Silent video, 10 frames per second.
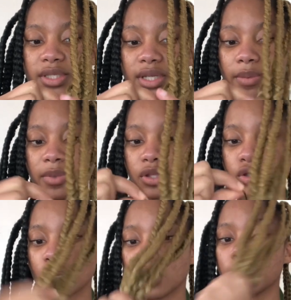it up at the
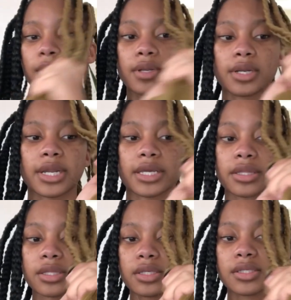top like
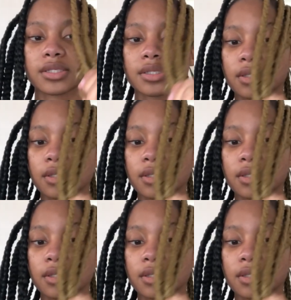this.